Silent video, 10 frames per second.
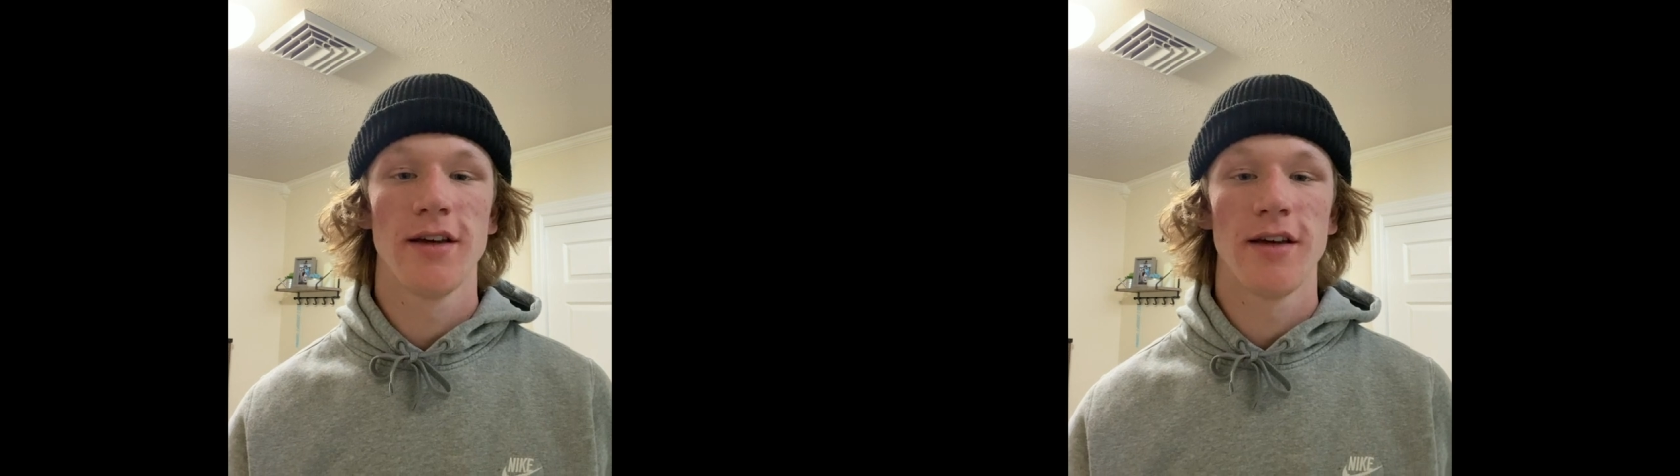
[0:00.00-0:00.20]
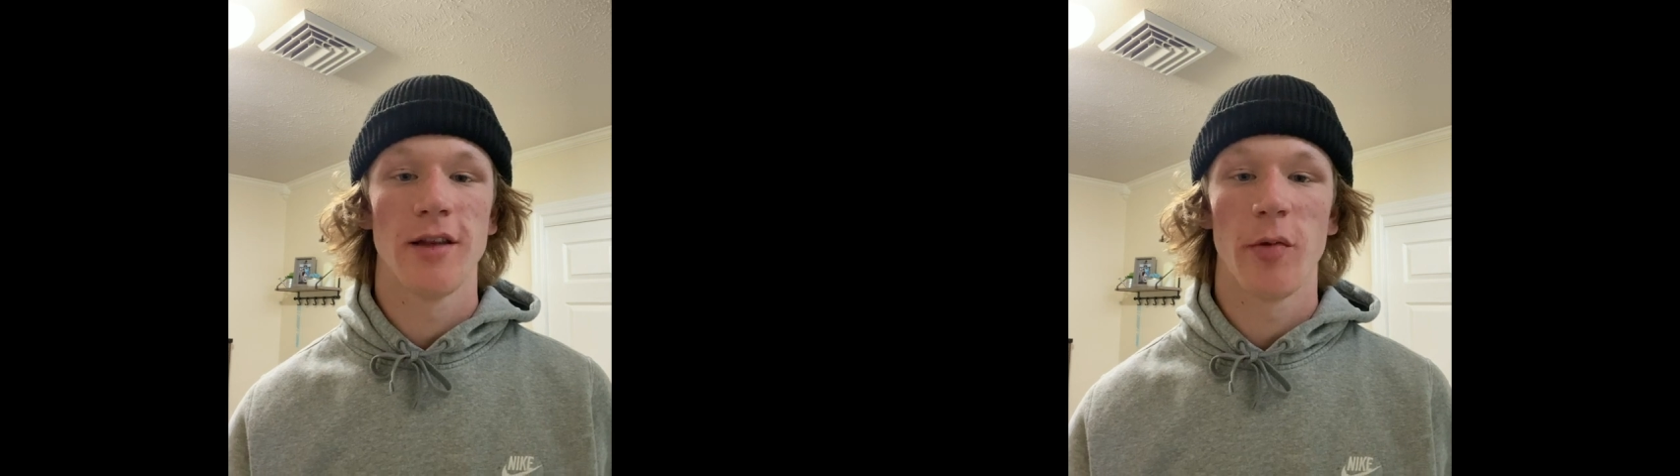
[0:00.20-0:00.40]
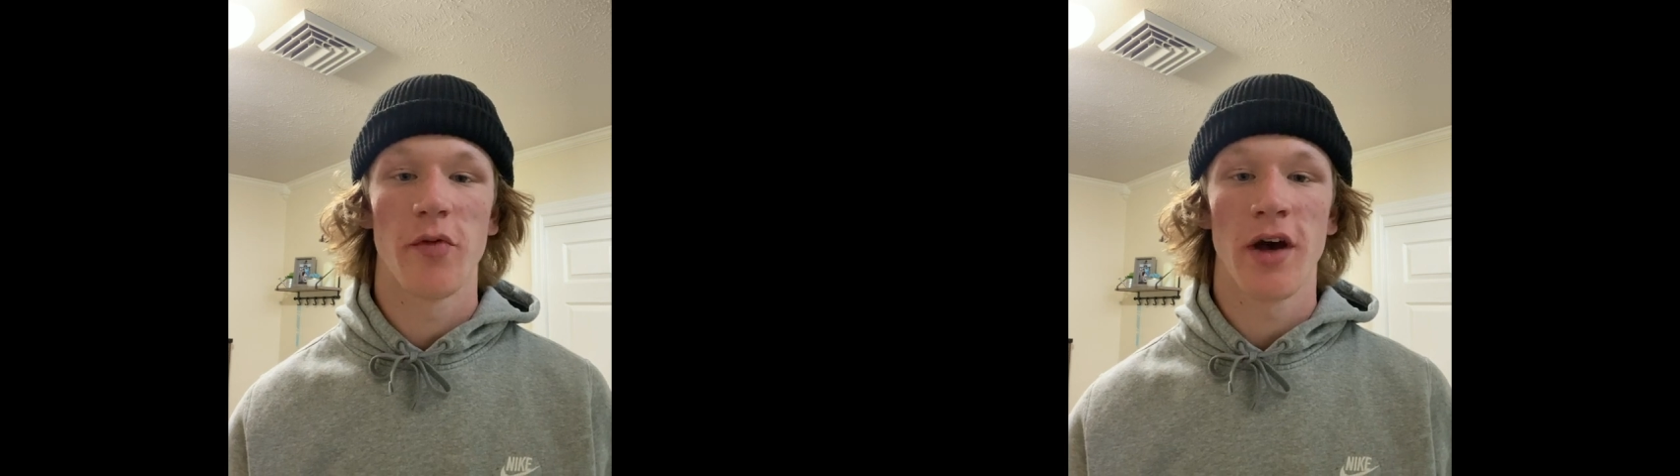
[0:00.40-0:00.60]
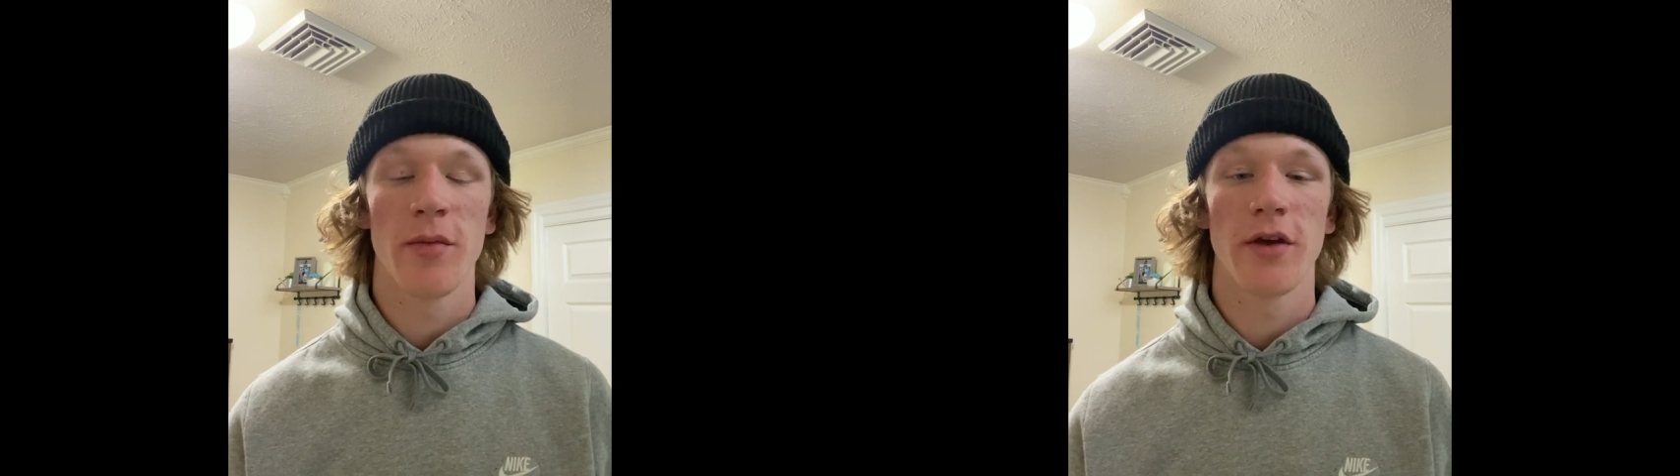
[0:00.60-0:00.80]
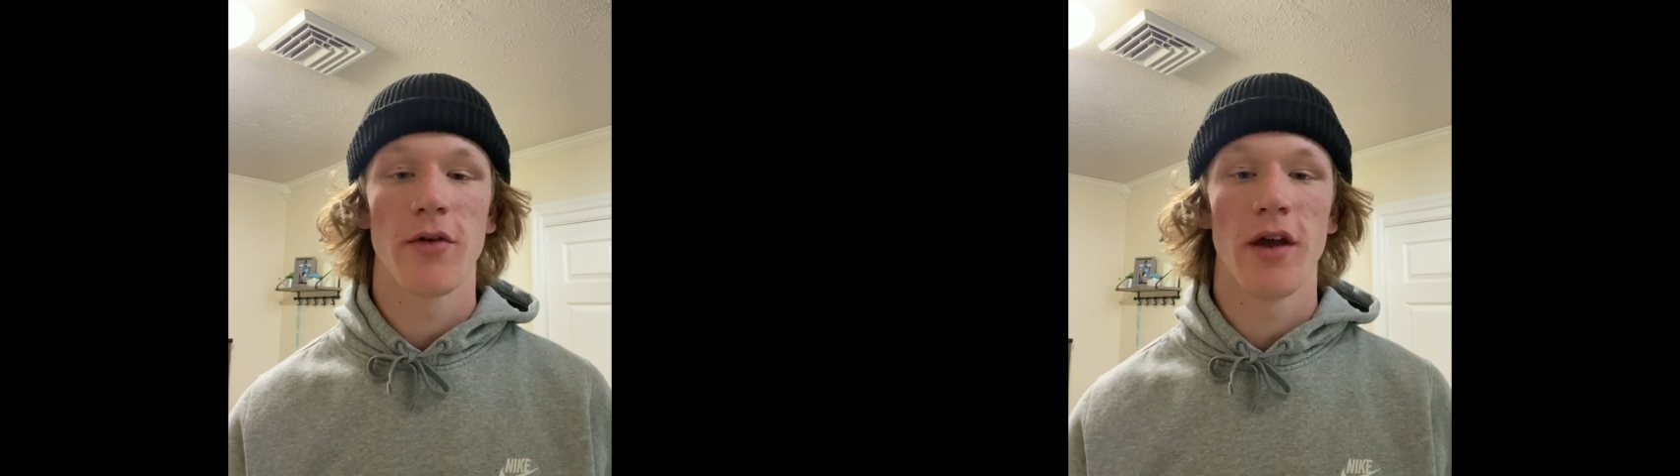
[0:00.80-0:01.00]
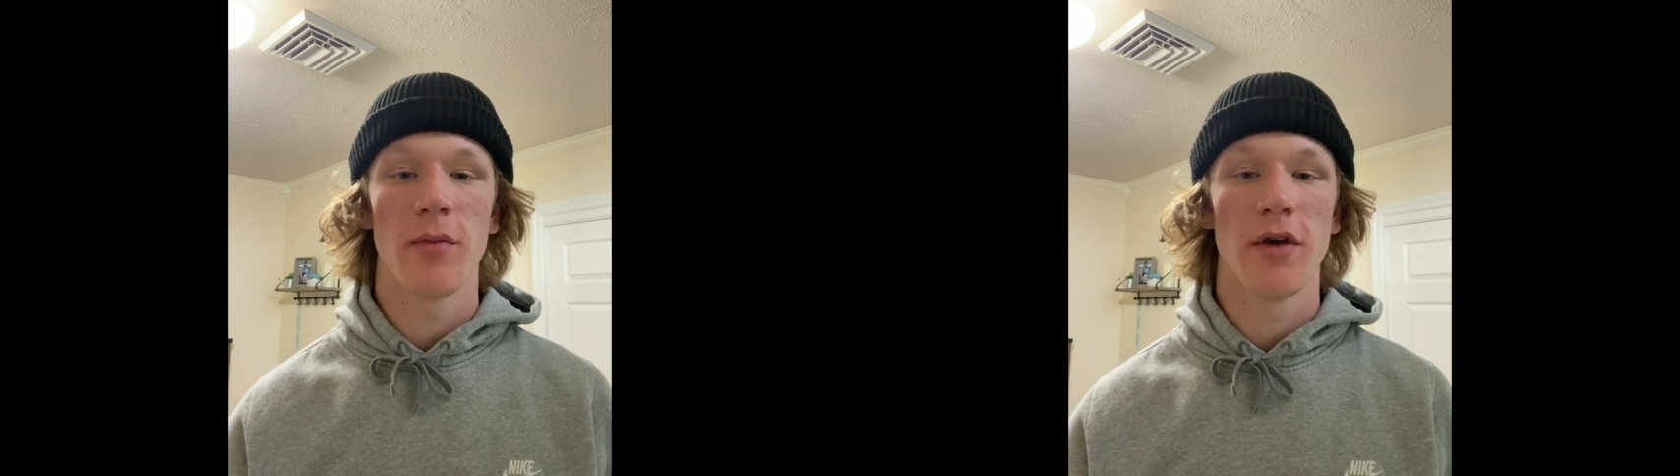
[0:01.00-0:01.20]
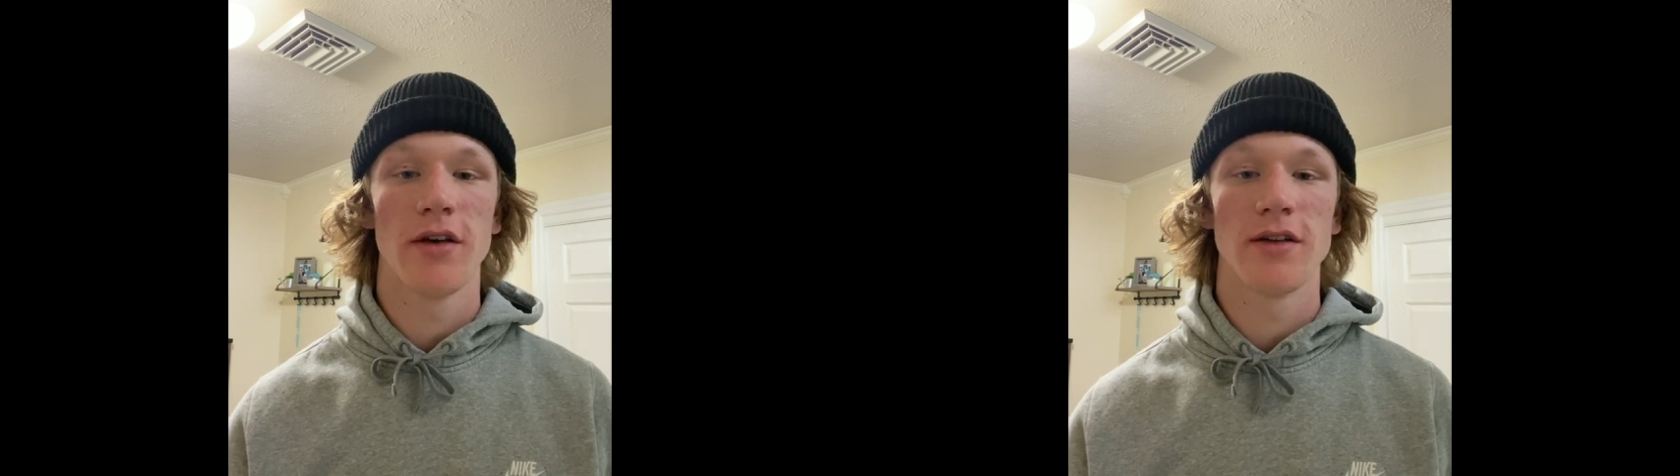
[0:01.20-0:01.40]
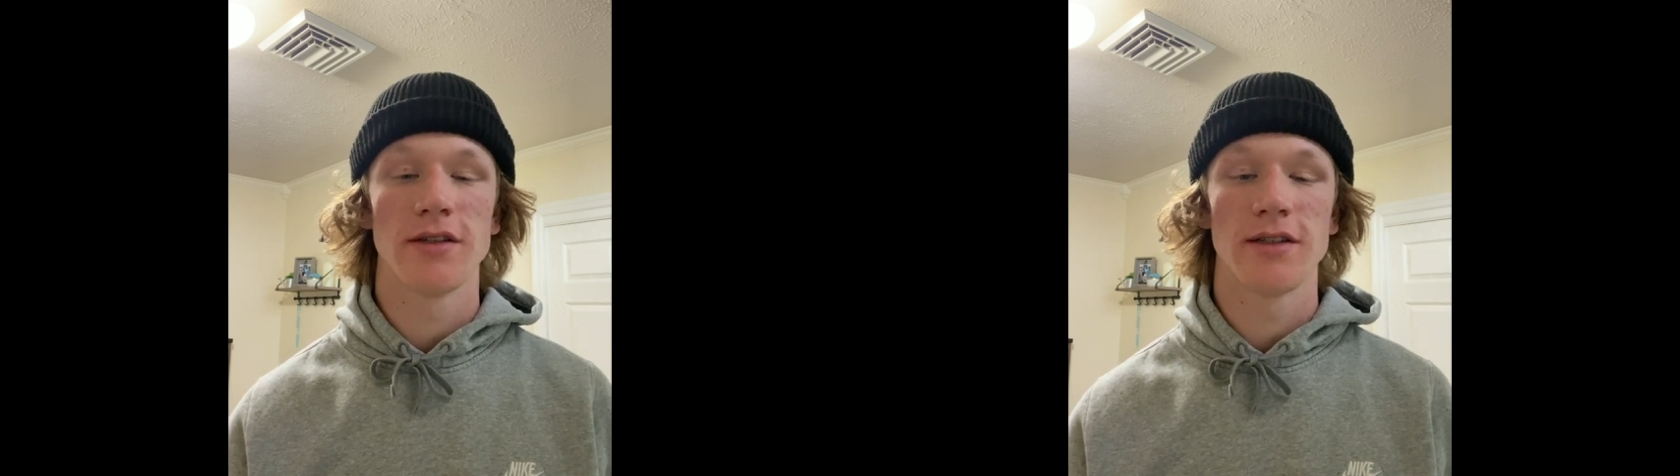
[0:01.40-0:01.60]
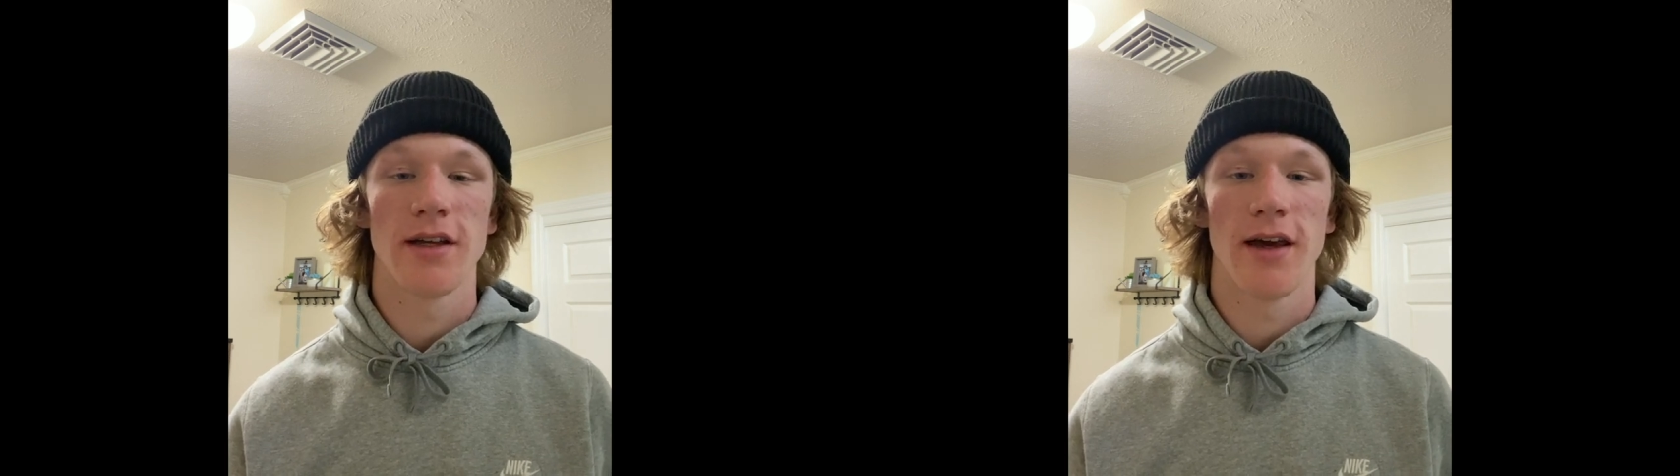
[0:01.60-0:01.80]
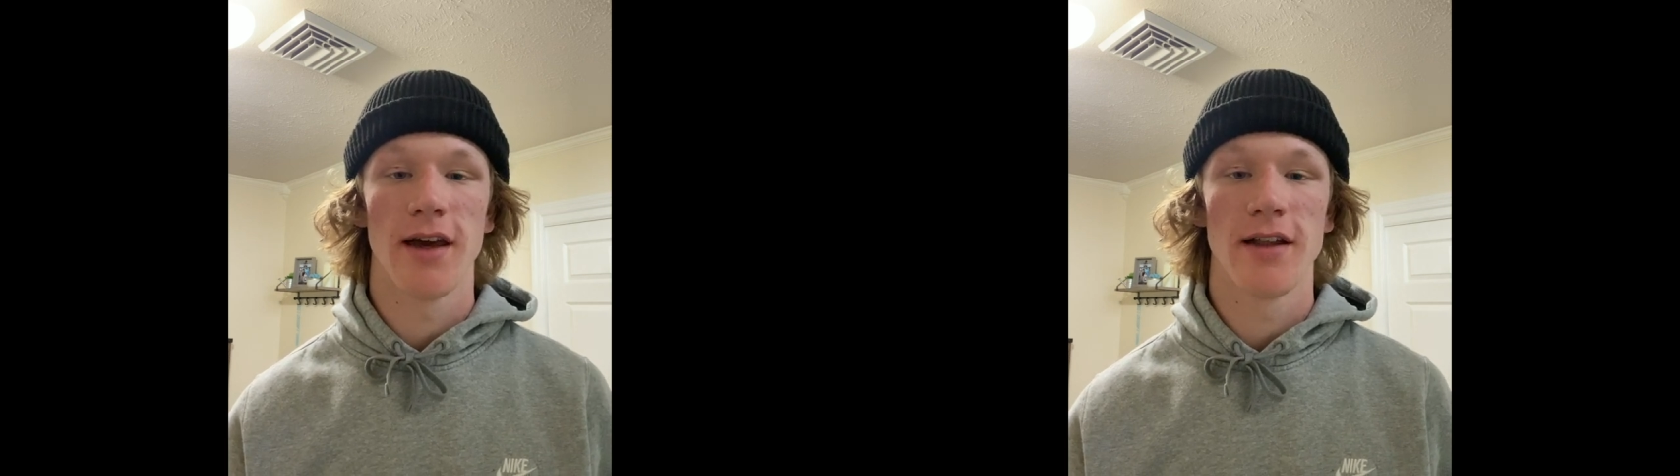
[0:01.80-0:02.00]
They provide me great meals
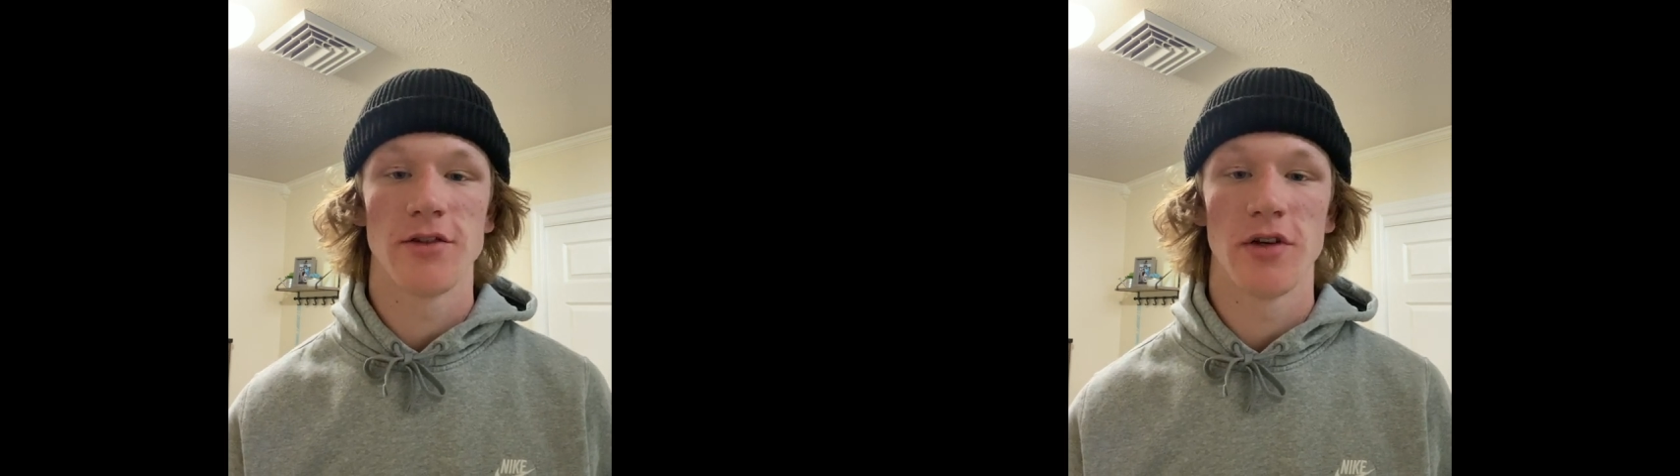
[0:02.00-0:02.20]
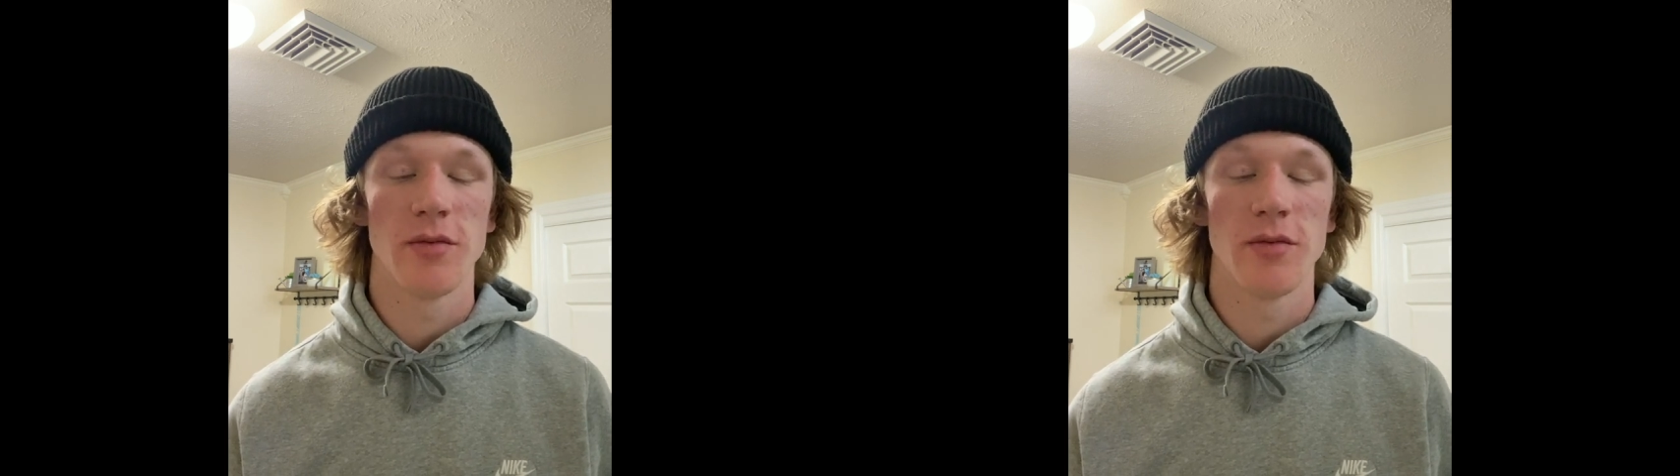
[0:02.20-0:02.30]
and treat